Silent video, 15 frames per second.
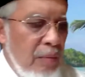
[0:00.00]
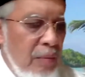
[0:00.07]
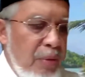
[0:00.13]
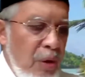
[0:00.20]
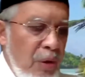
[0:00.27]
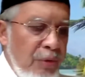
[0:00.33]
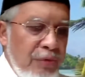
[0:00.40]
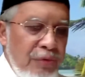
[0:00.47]

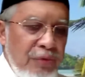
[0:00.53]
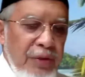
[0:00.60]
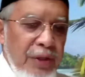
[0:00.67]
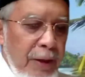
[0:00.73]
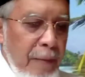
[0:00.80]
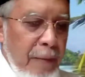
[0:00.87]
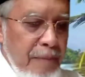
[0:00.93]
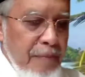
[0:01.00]
both
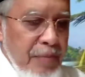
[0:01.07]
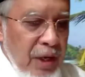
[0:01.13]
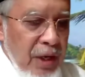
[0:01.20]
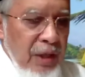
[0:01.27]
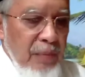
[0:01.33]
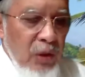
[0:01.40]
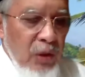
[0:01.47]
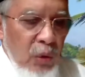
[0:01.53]

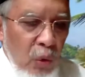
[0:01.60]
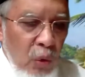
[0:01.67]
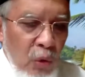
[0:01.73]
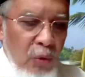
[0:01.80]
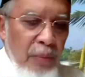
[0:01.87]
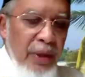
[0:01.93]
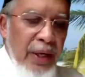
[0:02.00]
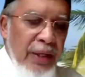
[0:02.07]

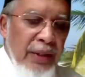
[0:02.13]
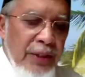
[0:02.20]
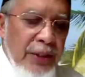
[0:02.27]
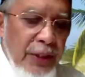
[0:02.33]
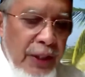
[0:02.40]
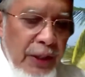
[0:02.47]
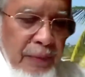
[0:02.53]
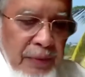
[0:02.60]
Al-Marhum and
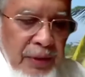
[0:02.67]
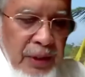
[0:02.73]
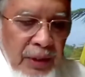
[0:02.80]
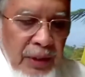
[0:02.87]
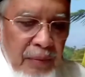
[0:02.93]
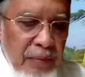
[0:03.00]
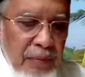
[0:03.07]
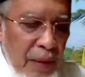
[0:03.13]

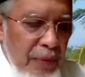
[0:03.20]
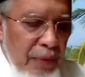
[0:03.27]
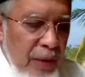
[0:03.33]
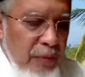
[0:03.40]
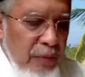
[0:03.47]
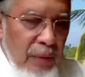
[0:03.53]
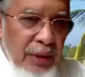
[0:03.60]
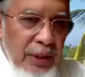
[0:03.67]

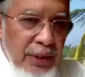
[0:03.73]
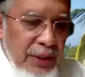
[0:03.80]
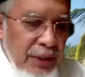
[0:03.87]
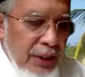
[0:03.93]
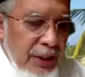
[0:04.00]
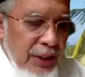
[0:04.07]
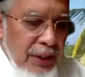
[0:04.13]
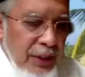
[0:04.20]
Bapak Muhammad
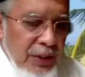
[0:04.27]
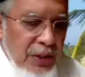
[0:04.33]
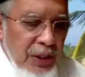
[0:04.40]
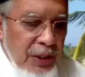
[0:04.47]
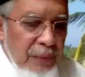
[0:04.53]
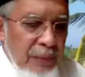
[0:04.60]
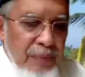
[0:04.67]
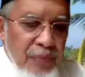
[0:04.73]

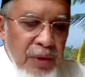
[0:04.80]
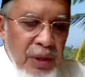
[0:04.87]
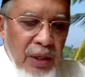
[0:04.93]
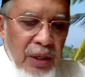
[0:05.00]
Khirzin,